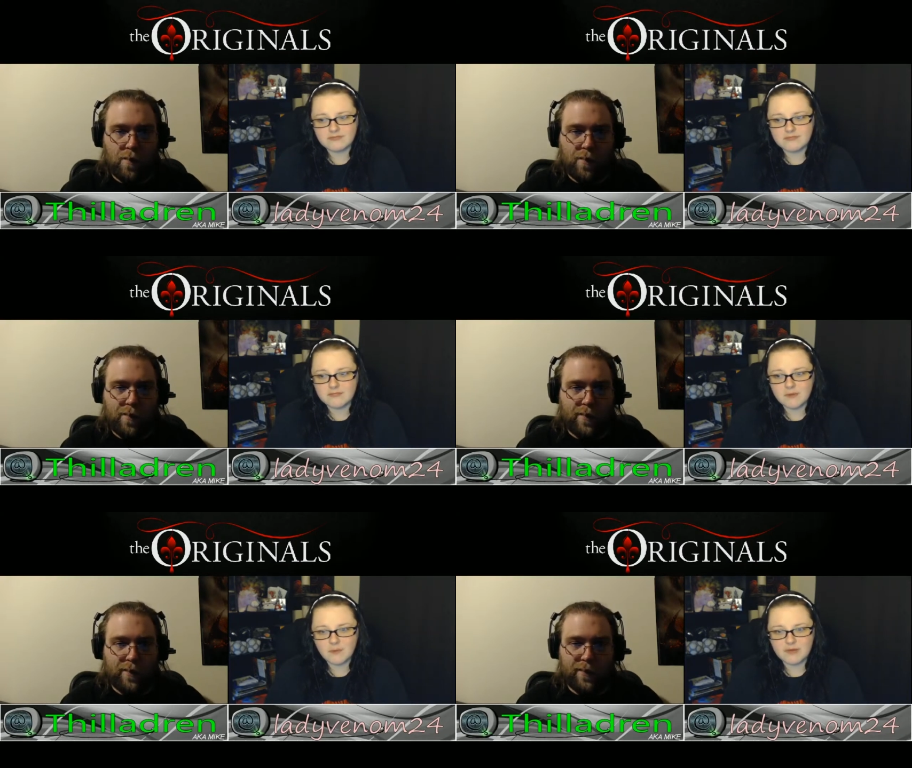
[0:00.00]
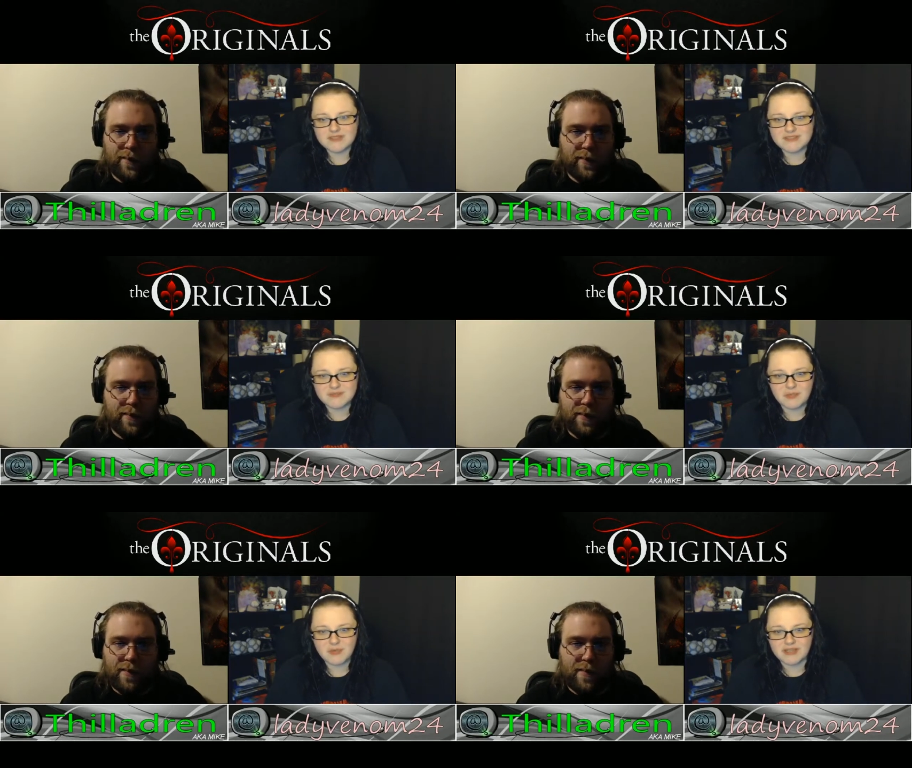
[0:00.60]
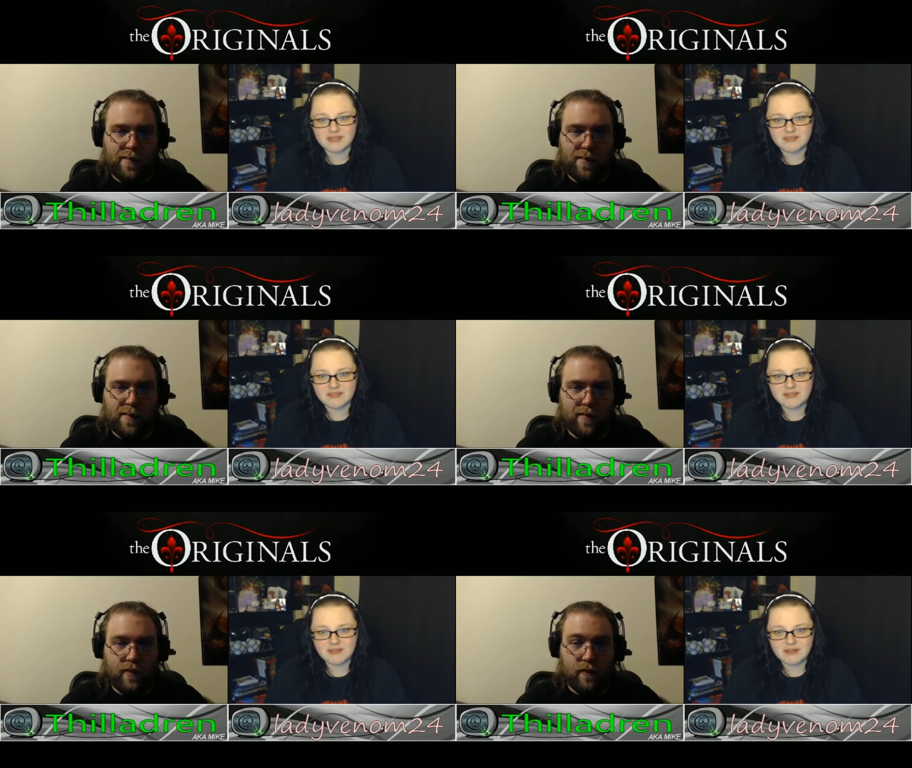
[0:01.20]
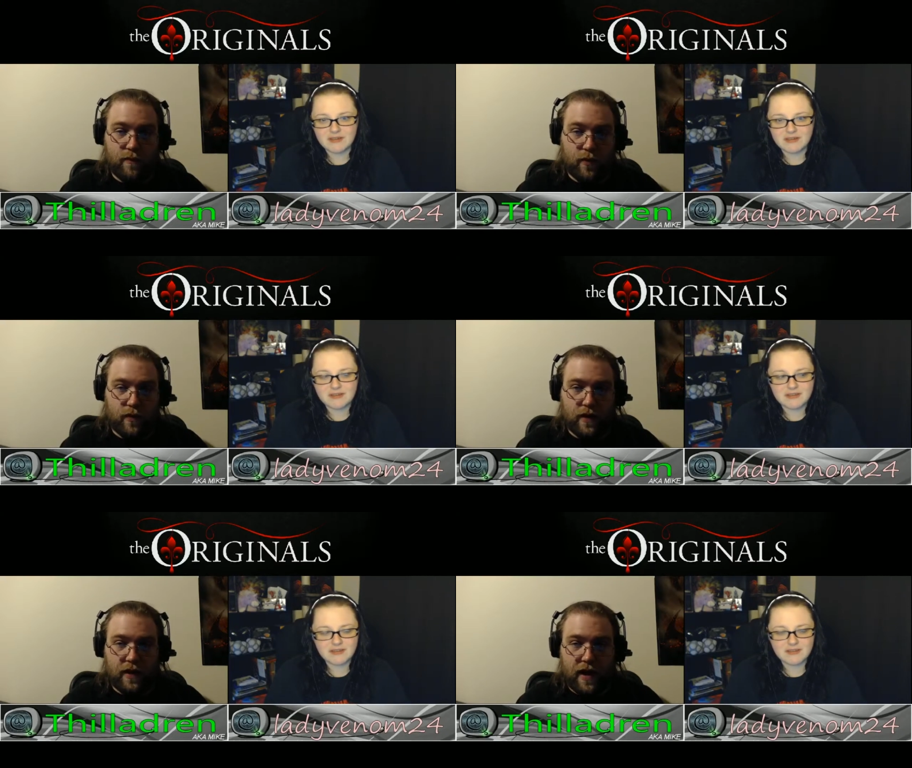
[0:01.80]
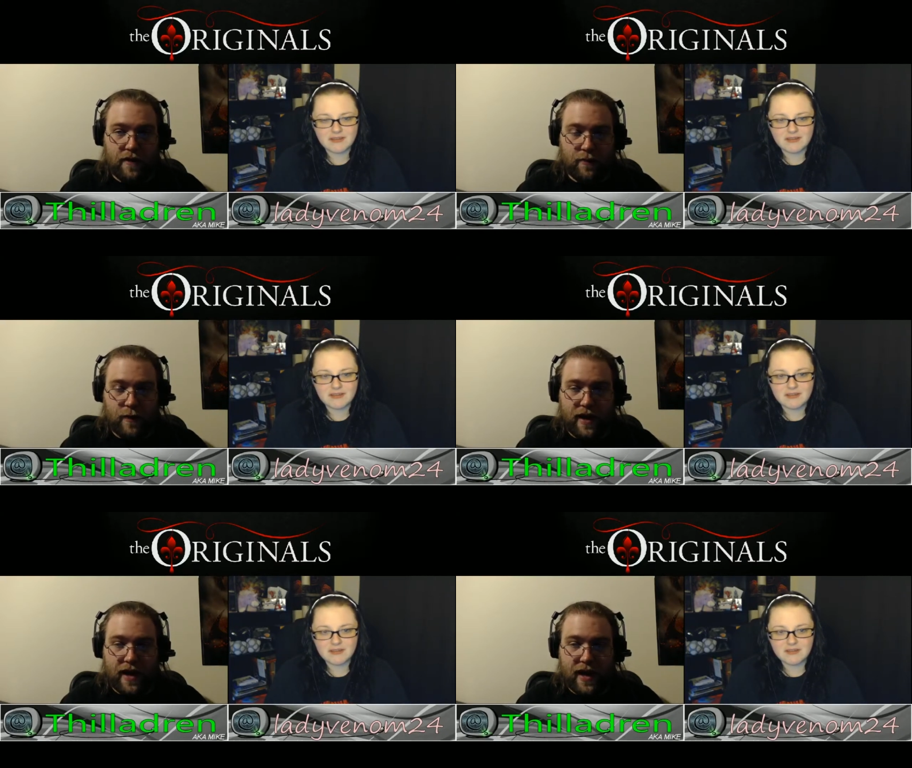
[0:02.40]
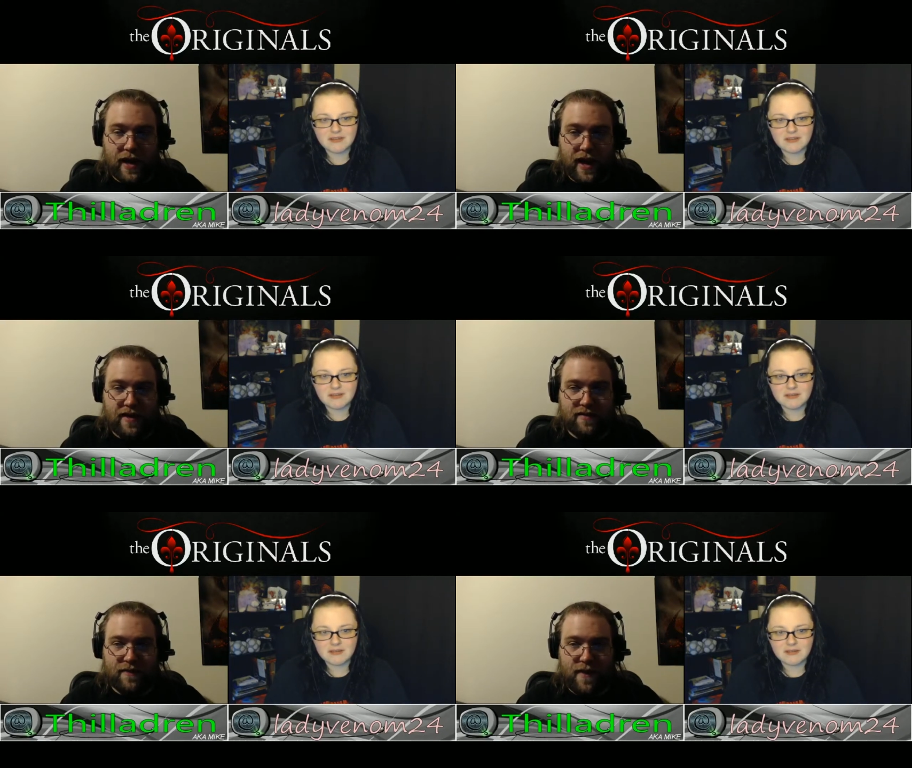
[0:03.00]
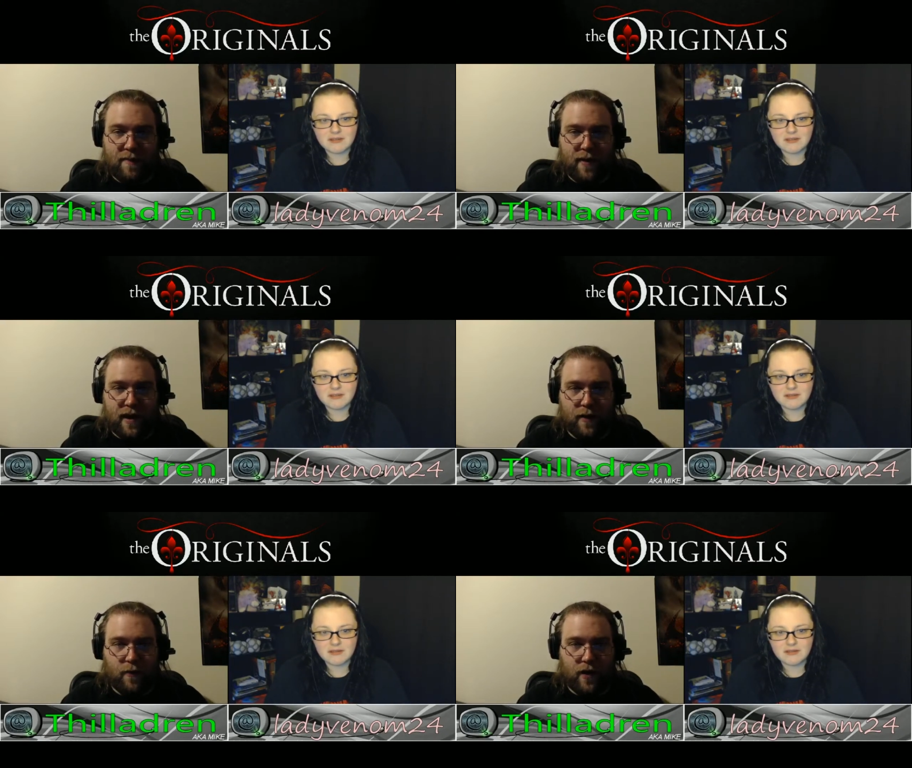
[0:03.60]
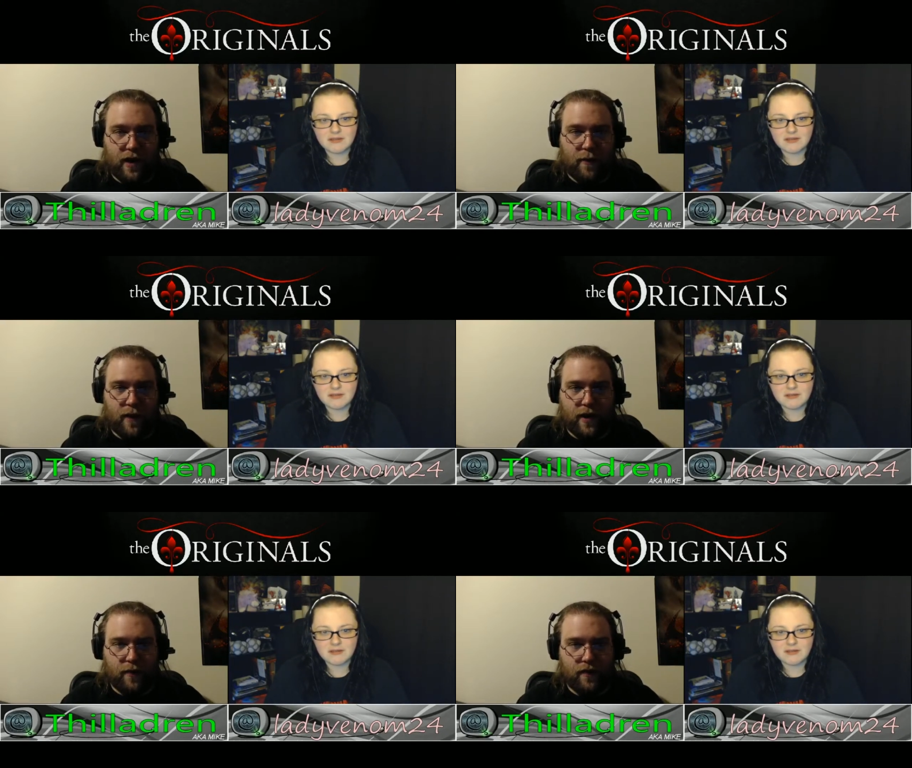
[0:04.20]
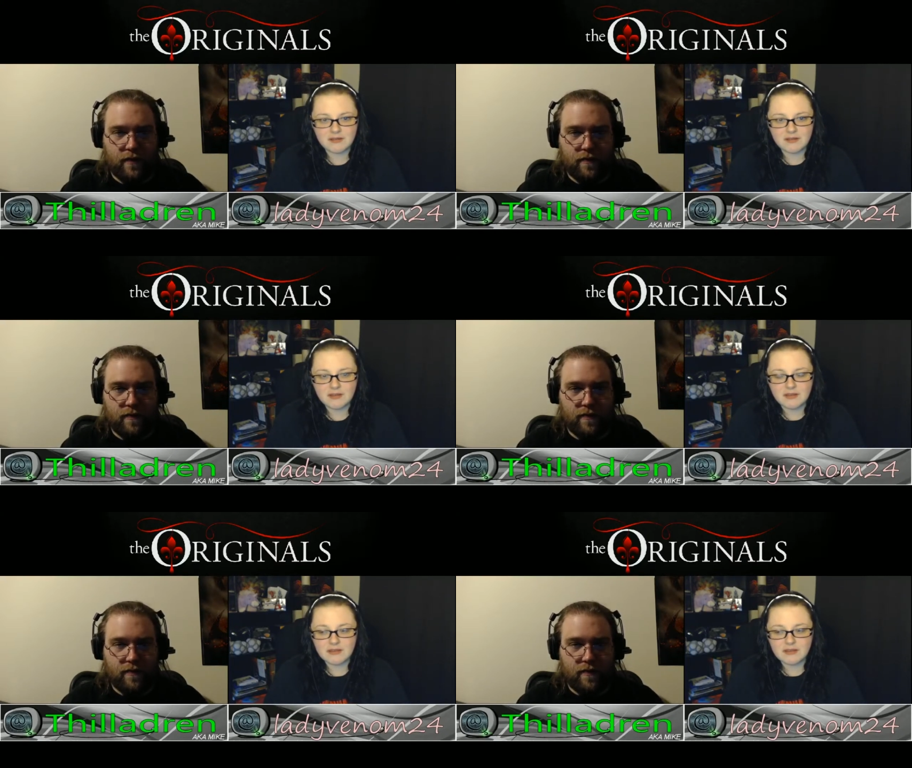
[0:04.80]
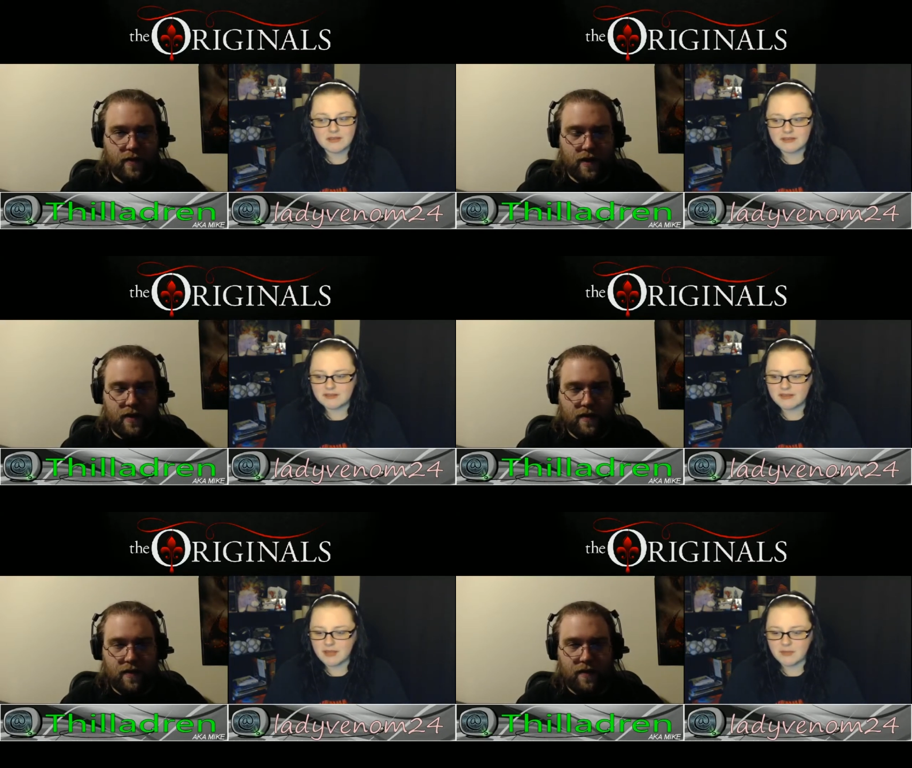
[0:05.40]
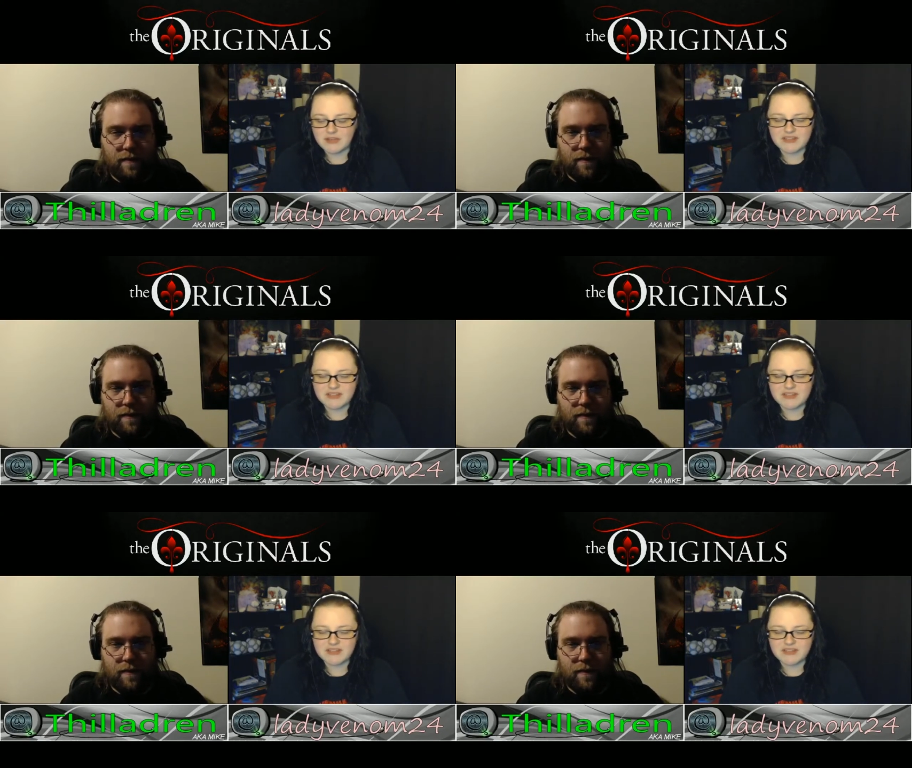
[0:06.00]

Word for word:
Speaker 1: What's the point?
Speaker 2: Well, now you have a renegade hexed vampire running around.
Speaker 1: Yeah, but